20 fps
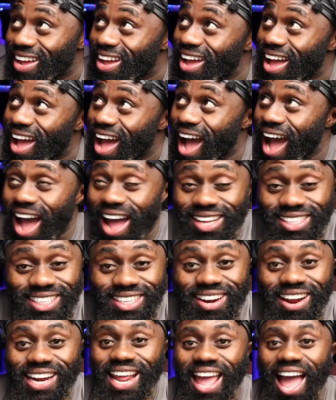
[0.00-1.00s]
I did
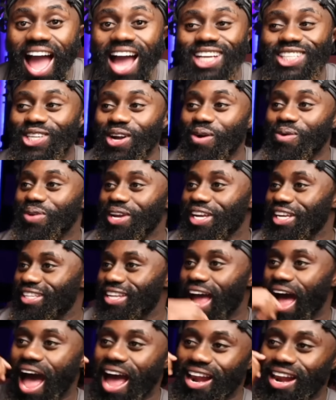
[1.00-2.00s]
a reaction with
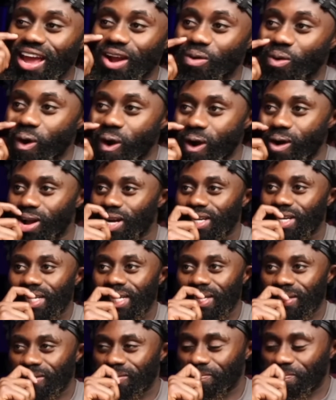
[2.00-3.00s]
Alan Walker.
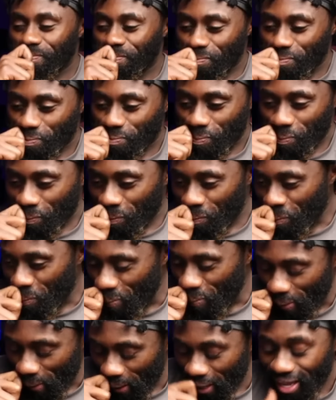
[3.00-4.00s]

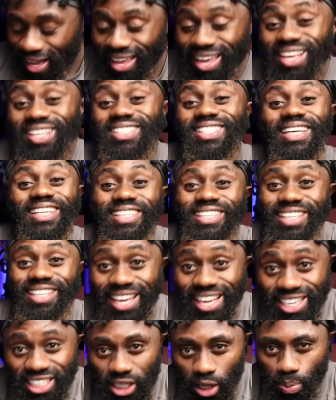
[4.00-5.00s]
He's a
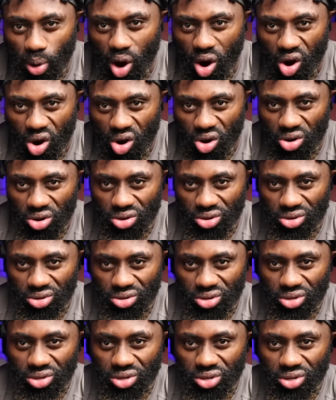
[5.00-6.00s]
DJ, bro.
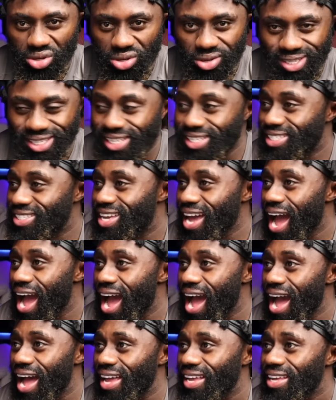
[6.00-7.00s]
This
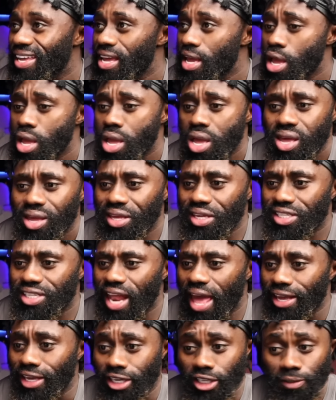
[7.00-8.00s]
guy is
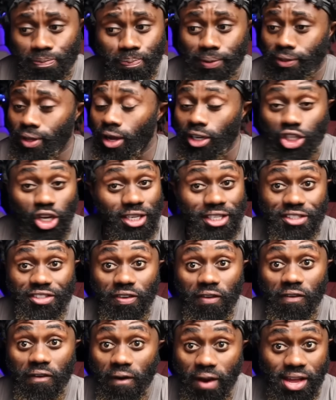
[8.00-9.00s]
like, his production is
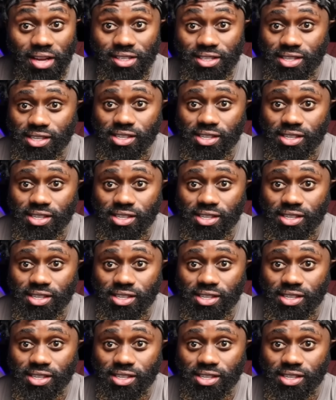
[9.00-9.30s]
crazy.